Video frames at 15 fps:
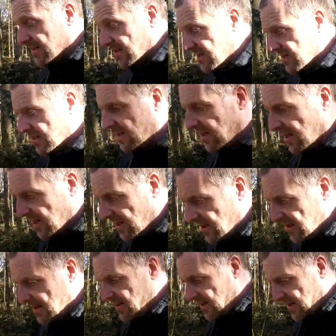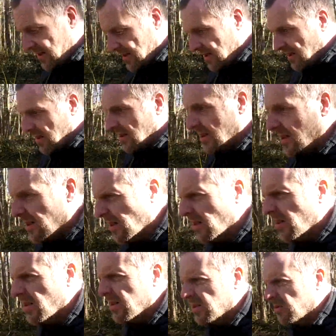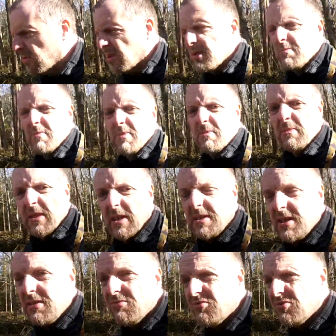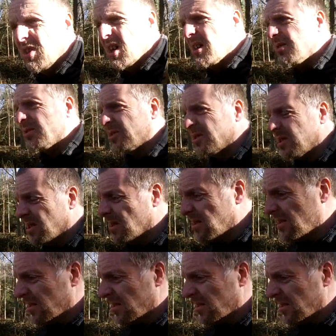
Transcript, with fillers: It's the, uh, oh, it's all this bloody rust.